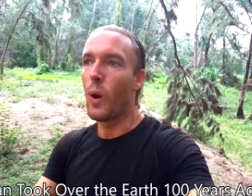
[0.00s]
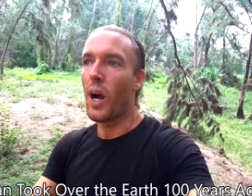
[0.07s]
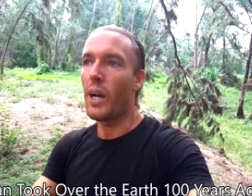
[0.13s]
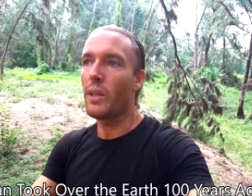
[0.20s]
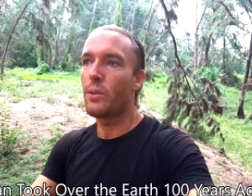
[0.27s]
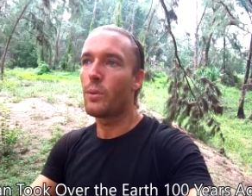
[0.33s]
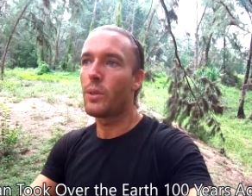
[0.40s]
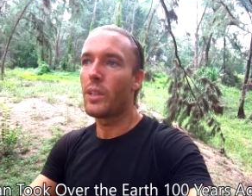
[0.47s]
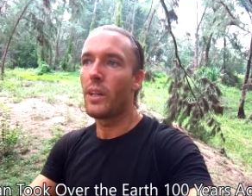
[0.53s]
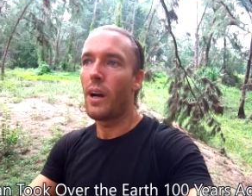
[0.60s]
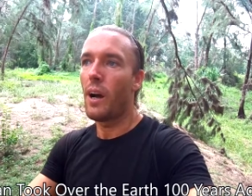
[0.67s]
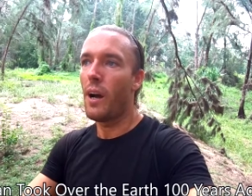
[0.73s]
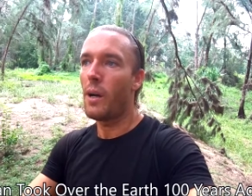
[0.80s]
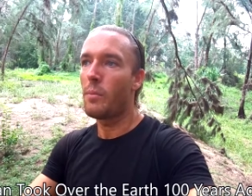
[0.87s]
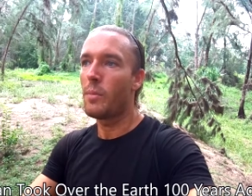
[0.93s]
Why do the
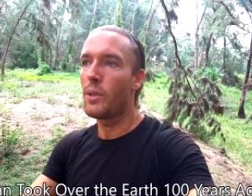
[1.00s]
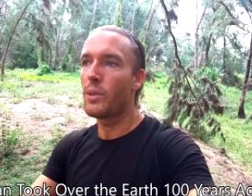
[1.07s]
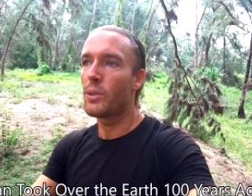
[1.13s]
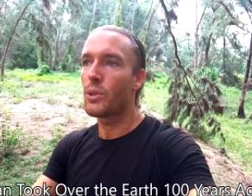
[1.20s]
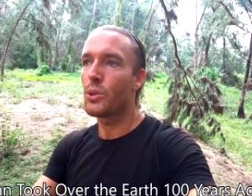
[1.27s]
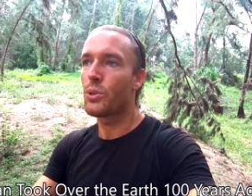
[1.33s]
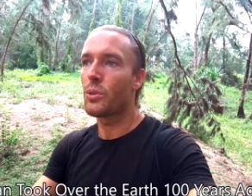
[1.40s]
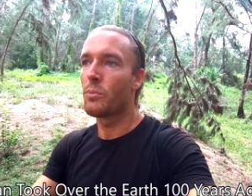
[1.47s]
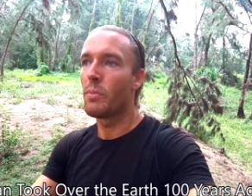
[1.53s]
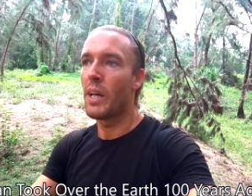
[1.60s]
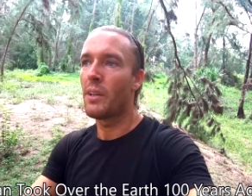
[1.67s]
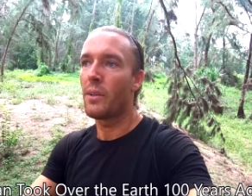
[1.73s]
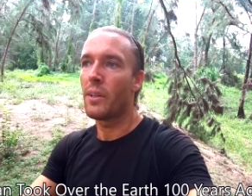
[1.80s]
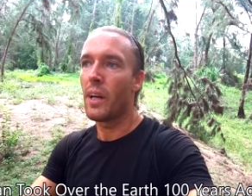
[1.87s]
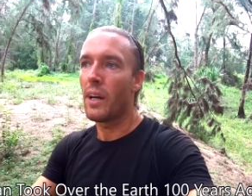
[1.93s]
Amish,
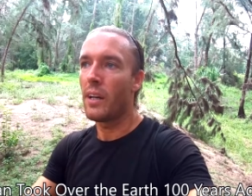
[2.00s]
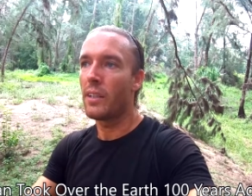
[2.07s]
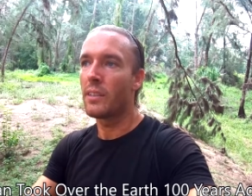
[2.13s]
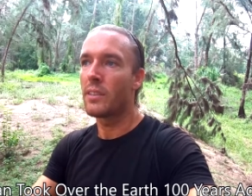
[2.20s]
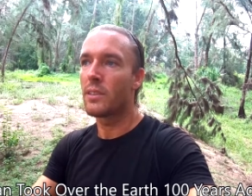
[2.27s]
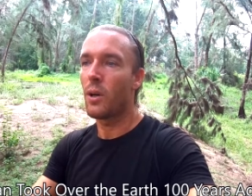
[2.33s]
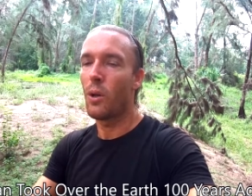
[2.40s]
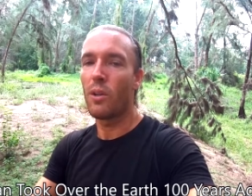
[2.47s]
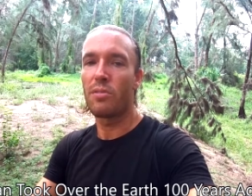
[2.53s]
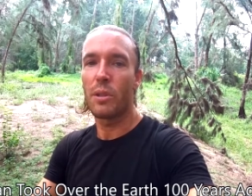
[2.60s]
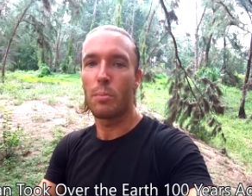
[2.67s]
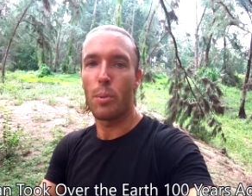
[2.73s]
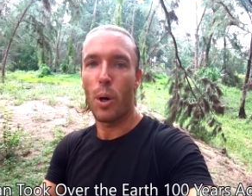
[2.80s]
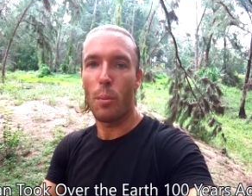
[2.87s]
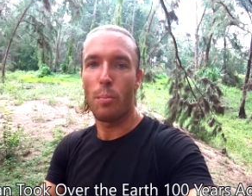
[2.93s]
Mennonites, all of
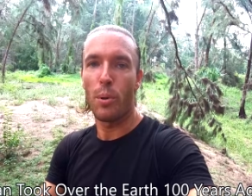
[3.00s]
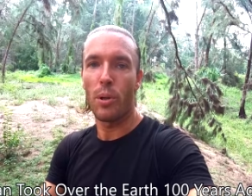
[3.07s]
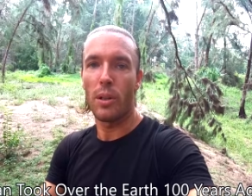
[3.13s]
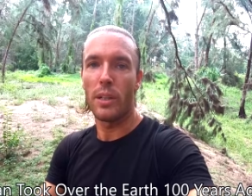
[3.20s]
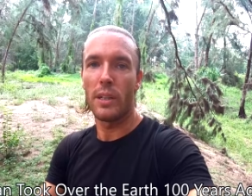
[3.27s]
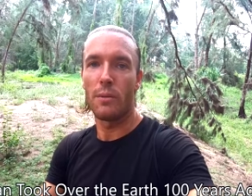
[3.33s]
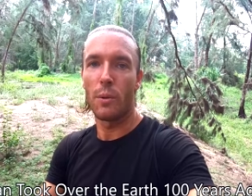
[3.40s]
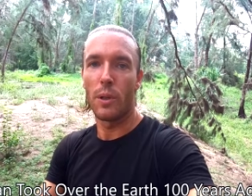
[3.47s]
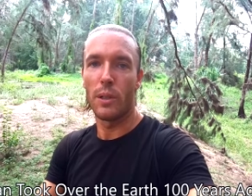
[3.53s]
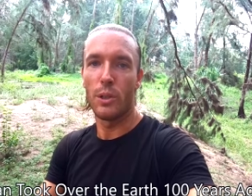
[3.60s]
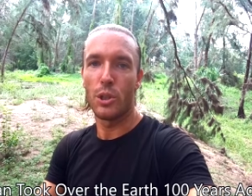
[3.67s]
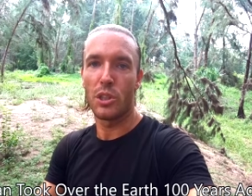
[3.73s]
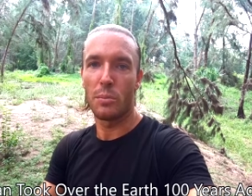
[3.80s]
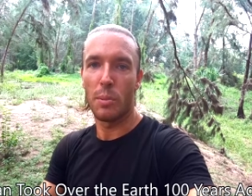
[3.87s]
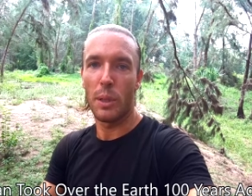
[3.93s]
the properly
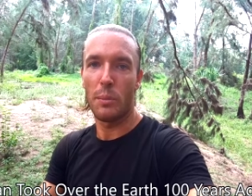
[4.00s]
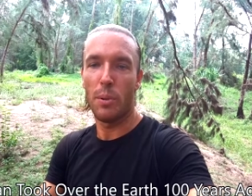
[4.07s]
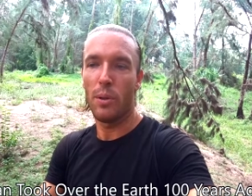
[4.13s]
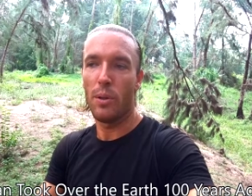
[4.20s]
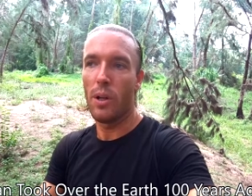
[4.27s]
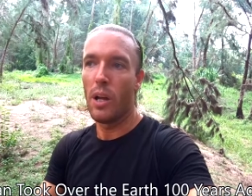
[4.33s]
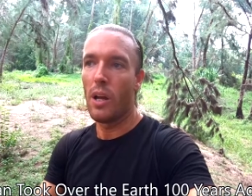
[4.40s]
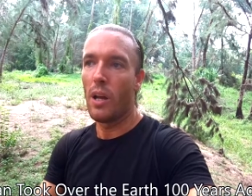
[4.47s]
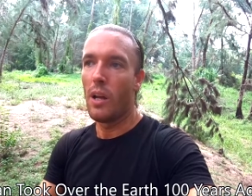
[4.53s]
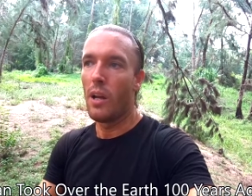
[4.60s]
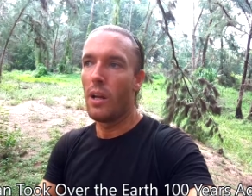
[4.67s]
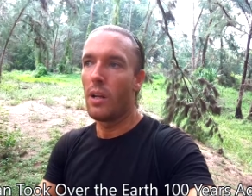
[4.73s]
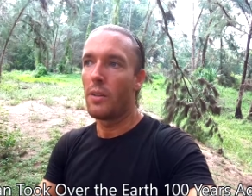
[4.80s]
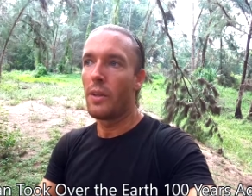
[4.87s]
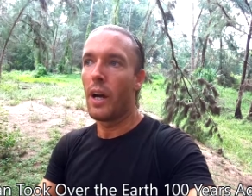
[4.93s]
religious people
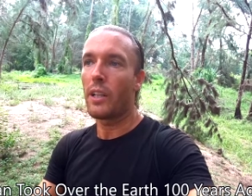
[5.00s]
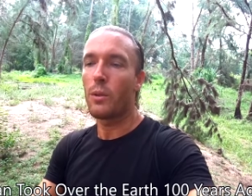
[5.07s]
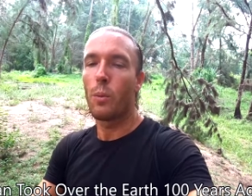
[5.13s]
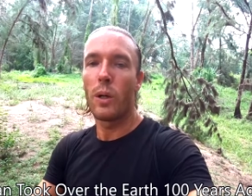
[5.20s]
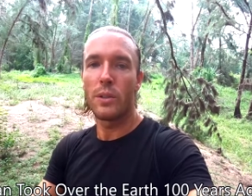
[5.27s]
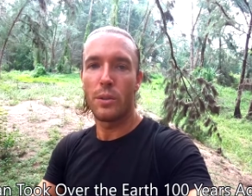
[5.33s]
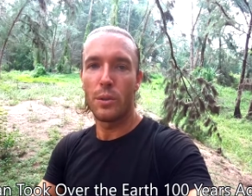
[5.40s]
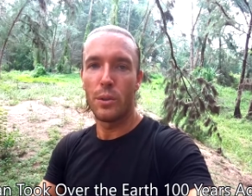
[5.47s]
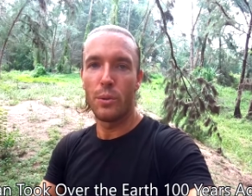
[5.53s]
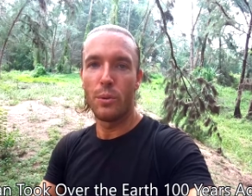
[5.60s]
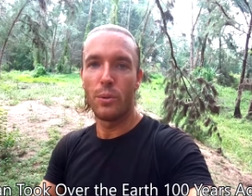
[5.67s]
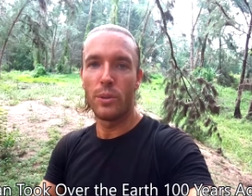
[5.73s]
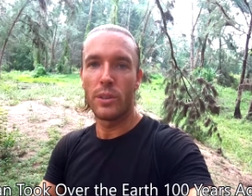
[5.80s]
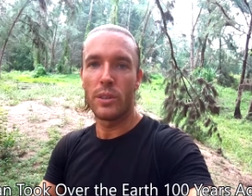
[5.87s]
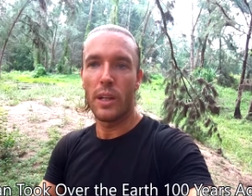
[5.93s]
not want to
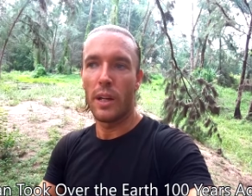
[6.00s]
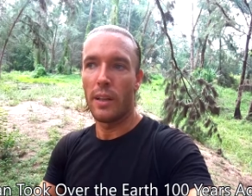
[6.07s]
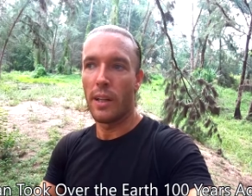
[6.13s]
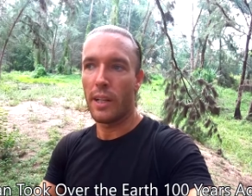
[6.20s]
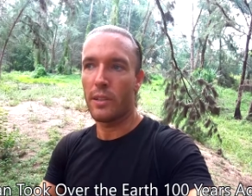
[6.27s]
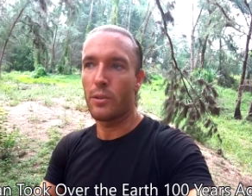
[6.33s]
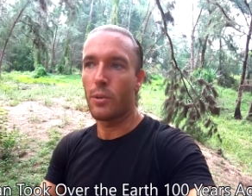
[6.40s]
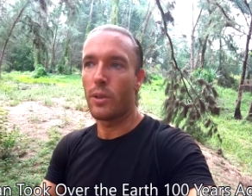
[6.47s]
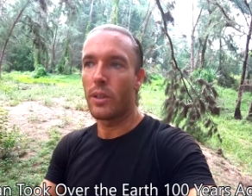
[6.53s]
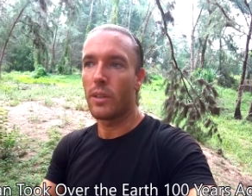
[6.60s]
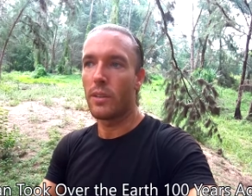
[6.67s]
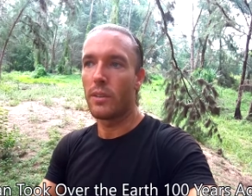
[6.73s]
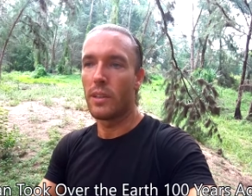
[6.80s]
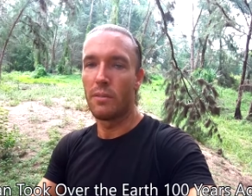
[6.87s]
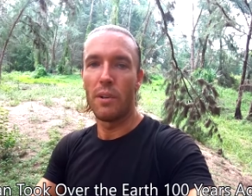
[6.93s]
use
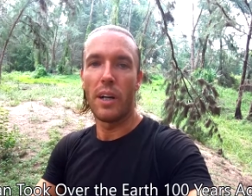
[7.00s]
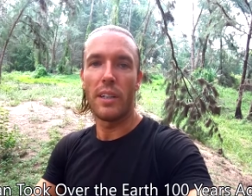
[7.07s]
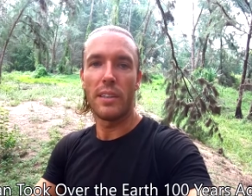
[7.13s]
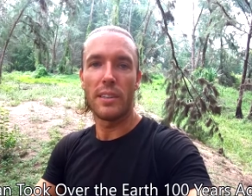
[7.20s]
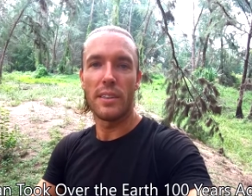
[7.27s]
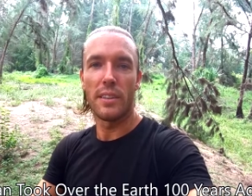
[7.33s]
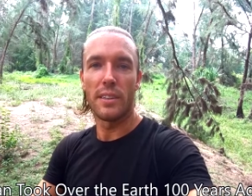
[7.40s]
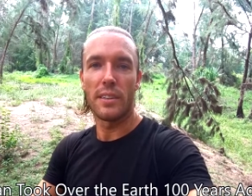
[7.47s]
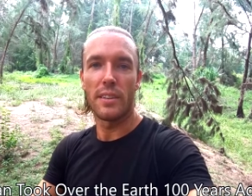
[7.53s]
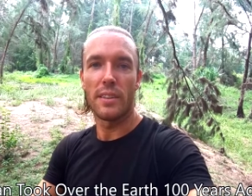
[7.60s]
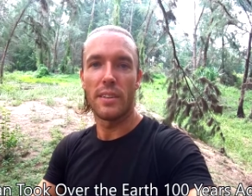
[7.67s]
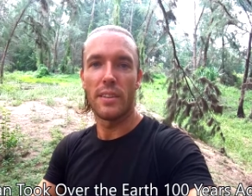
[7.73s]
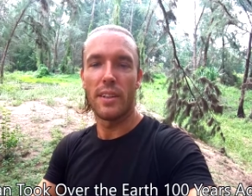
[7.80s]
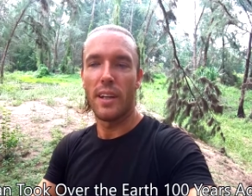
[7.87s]
electric devices?